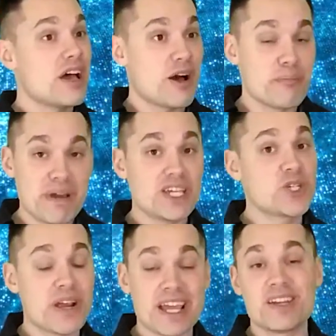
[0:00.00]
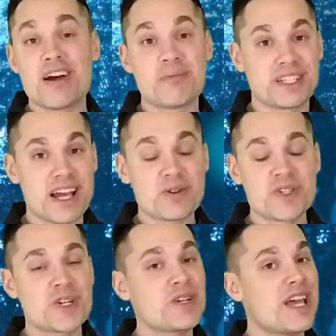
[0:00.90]
a major economic
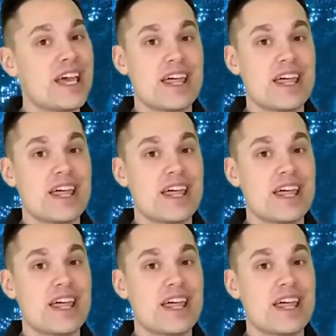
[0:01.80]
downturn,